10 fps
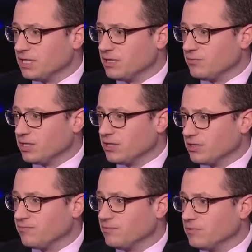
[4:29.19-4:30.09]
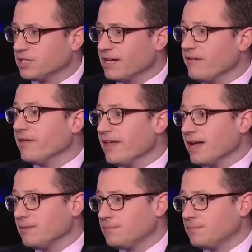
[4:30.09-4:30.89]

They, they really look, look down on that.